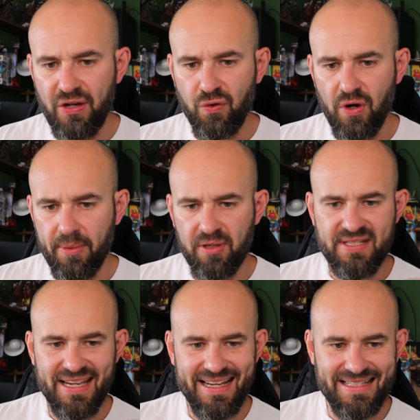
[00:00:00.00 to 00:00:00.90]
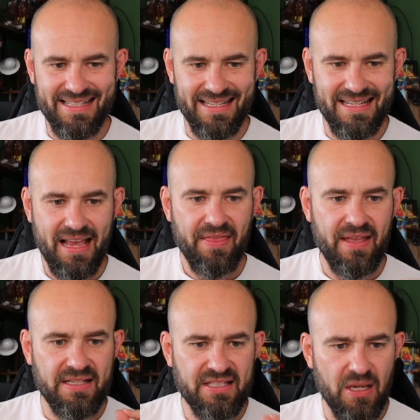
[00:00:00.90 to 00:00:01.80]
a criminal's innocent
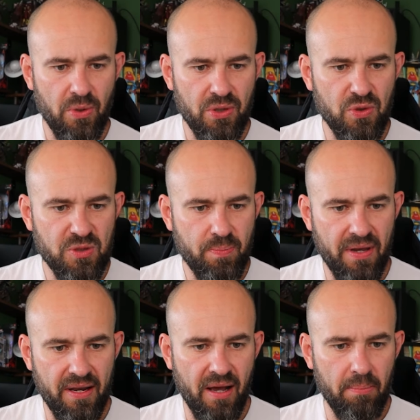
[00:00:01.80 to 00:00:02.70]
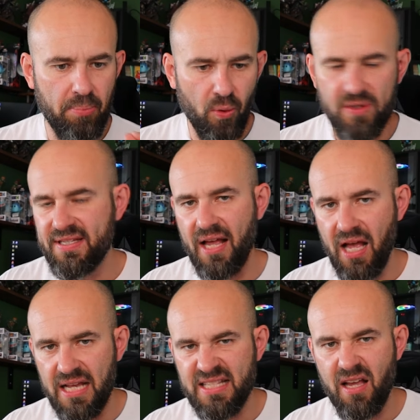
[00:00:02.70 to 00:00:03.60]
than someone who's been on both
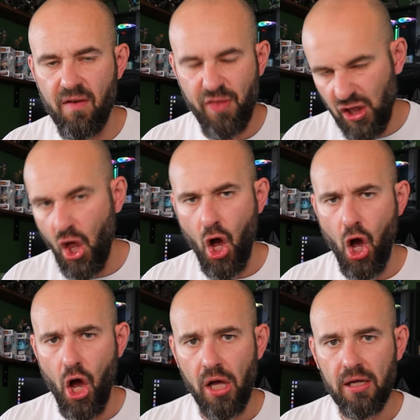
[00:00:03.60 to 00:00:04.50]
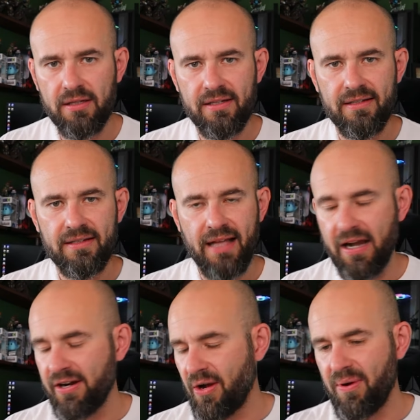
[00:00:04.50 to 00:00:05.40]
sides of the law?
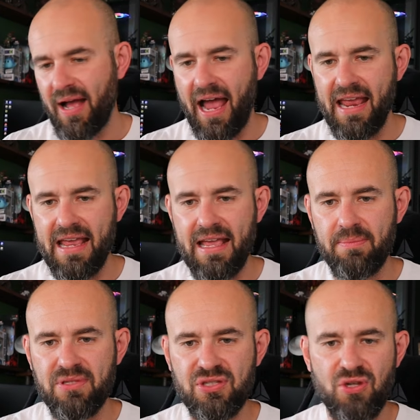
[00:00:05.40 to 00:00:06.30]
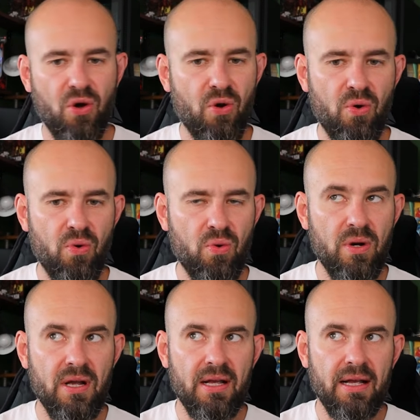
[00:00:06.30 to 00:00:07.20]
I don't know. I am
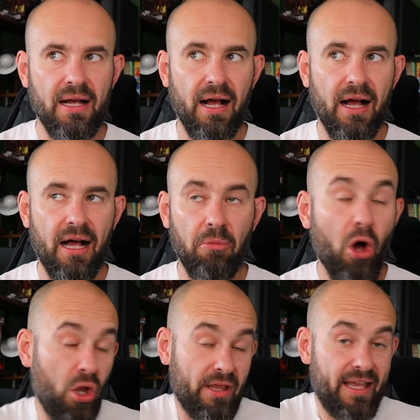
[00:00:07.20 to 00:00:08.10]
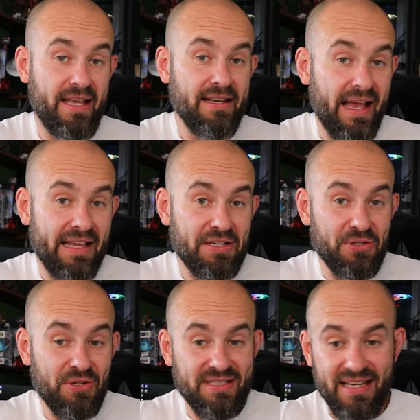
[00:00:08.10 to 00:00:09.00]
so um, all in, I
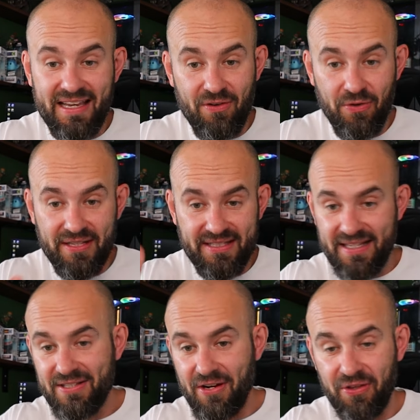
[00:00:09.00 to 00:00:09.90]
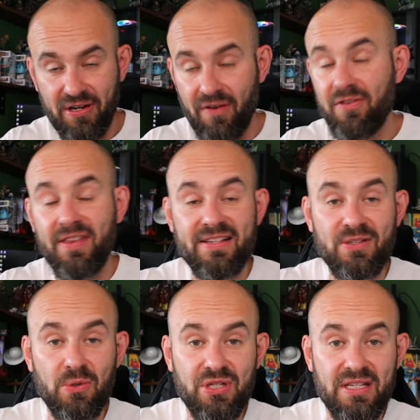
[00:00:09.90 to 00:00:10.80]
guess you could say, even though this says it on the cover and that's
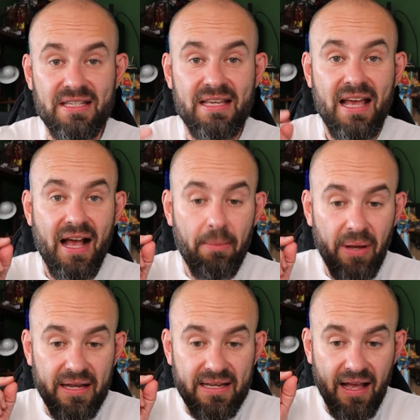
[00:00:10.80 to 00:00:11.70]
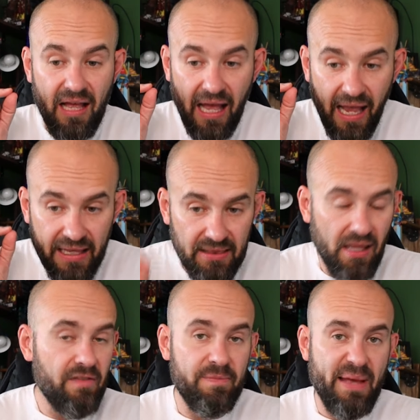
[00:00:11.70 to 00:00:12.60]
so cheesy. But I
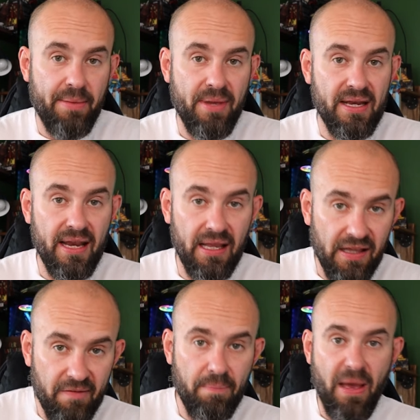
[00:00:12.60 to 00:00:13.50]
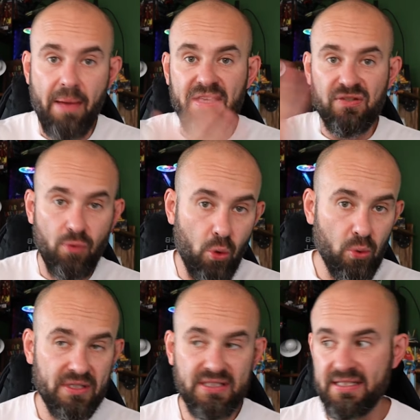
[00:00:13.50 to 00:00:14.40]
love Batman and I love Batman's
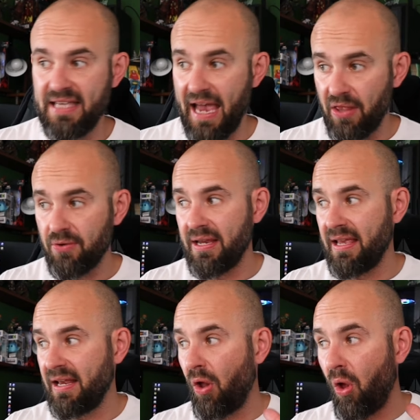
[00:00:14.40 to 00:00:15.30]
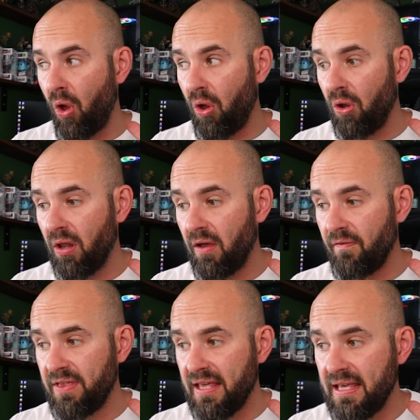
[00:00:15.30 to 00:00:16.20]
Rogues Gallery and all
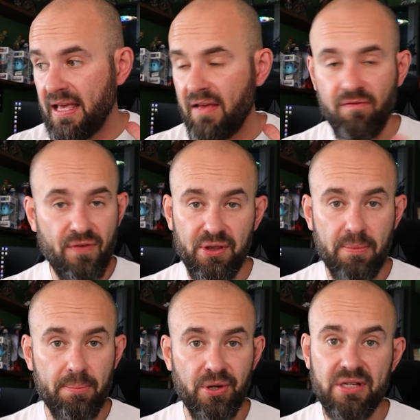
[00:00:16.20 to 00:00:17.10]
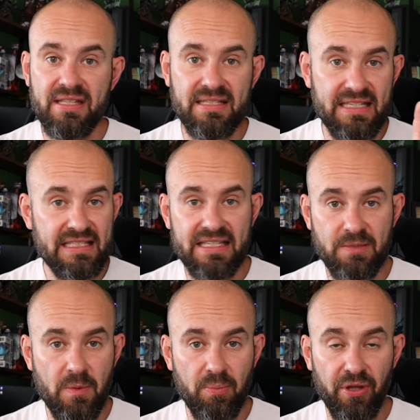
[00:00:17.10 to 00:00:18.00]
of the villain books that DC
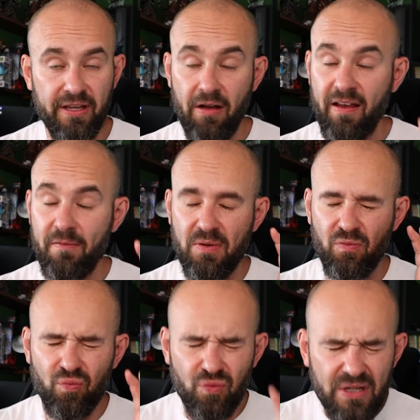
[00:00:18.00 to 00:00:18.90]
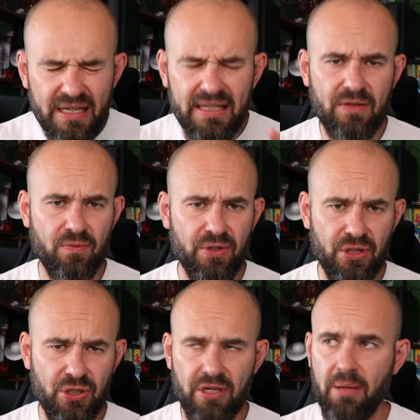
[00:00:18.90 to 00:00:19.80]
has been pulling out have been really,
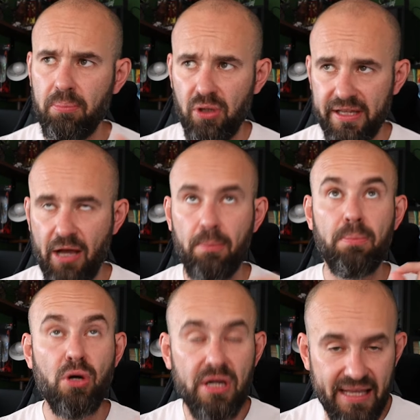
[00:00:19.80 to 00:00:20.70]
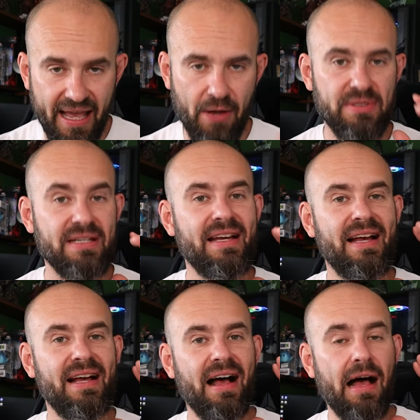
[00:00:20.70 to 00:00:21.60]
really good at pulling out, putting out,
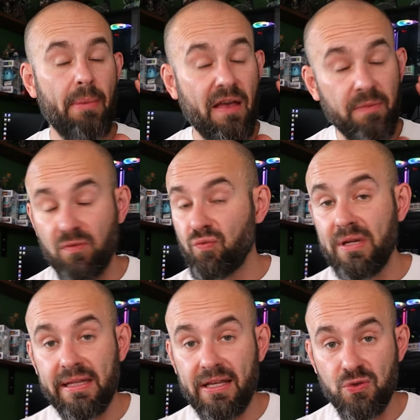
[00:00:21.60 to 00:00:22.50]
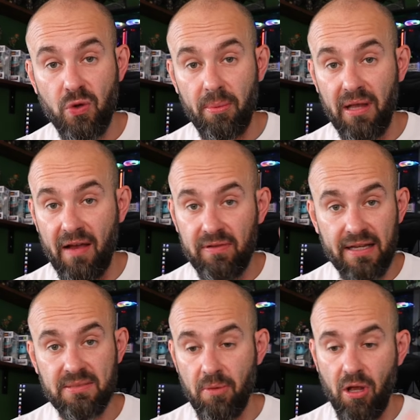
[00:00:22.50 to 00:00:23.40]
um, have been really enjoyable. I've
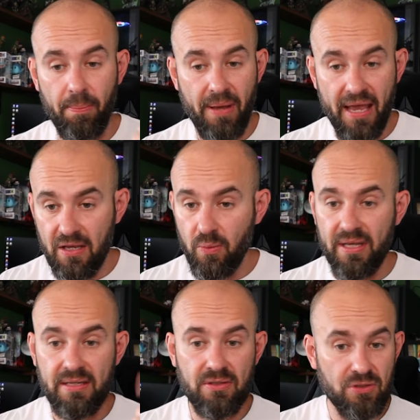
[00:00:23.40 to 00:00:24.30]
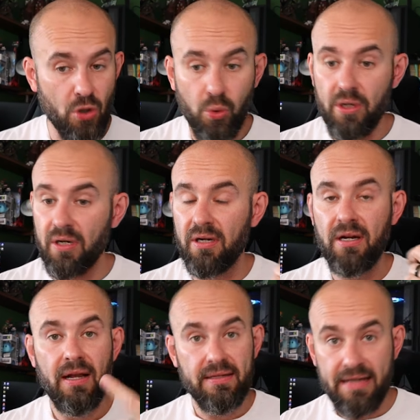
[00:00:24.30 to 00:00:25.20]
liked them all. Penguin,
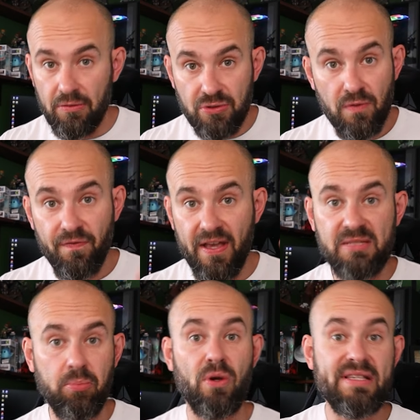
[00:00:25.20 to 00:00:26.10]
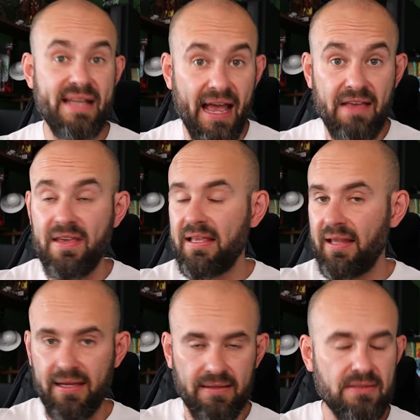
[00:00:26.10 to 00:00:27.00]
Joker, now Two-Face, Poison Ivy,
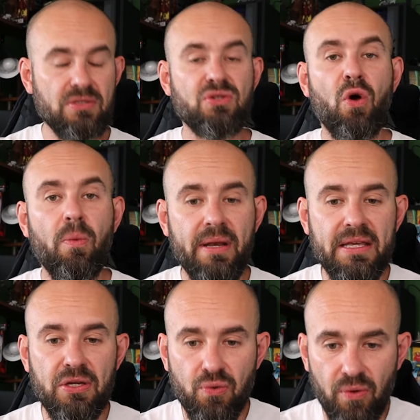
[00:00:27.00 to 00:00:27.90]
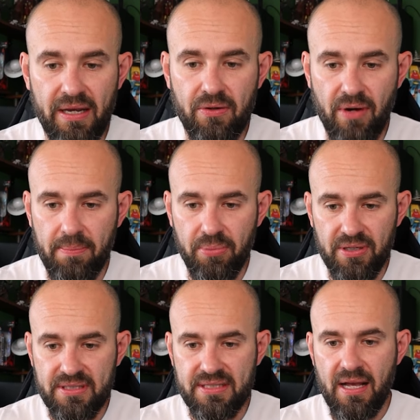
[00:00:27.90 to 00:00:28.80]
like so many great, great
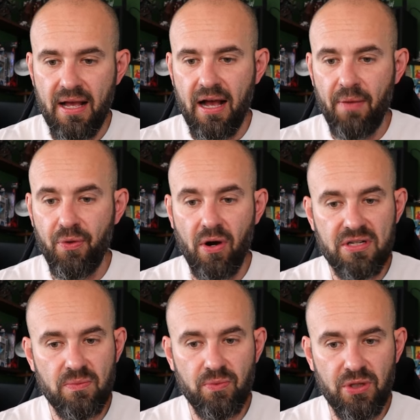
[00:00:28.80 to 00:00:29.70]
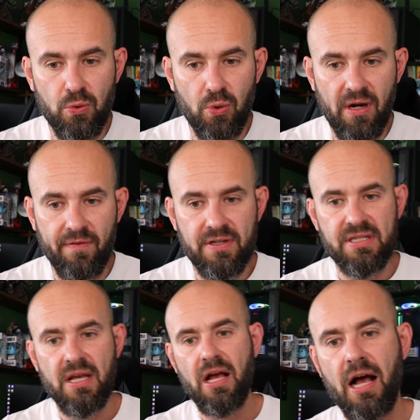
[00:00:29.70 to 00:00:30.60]
books. Um, there are some really cool
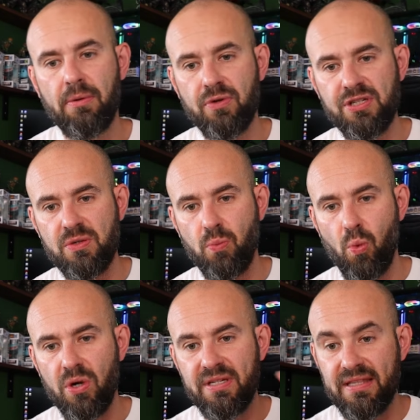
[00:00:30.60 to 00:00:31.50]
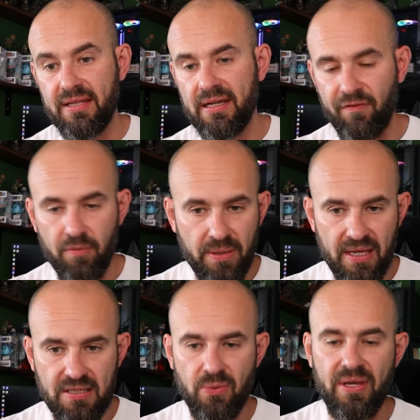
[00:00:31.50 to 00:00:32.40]
covers. Um, Christian Ward did the cover
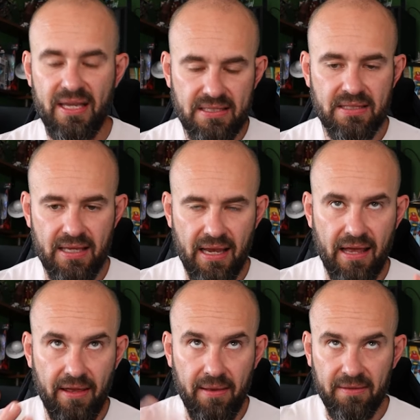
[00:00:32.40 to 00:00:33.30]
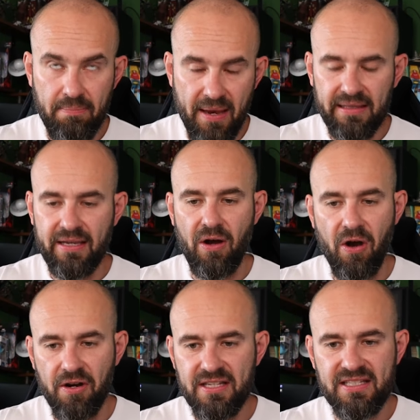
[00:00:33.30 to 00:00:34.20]
B, so he is the, I think, mainly an
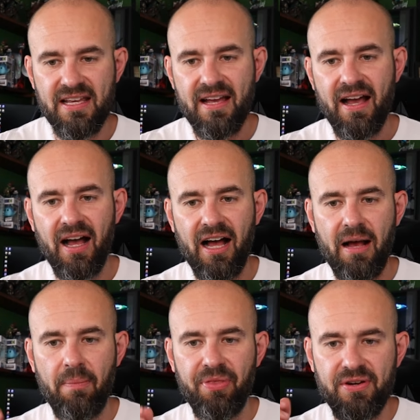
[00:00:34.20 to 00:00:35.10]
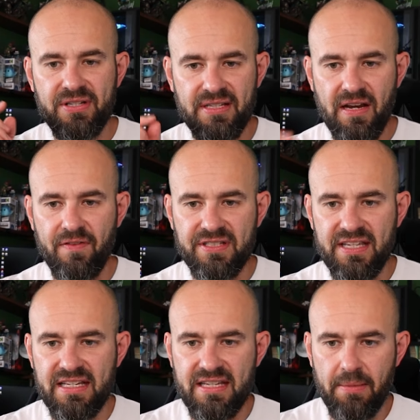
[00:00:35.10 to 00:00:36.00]
artist. Um, there is the cover
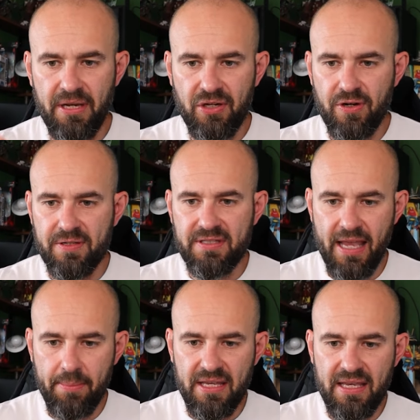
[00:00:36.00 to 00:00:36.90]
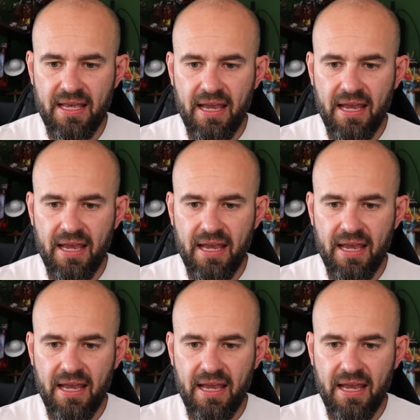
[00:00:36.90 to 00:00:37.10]
C done by Chris Samnee,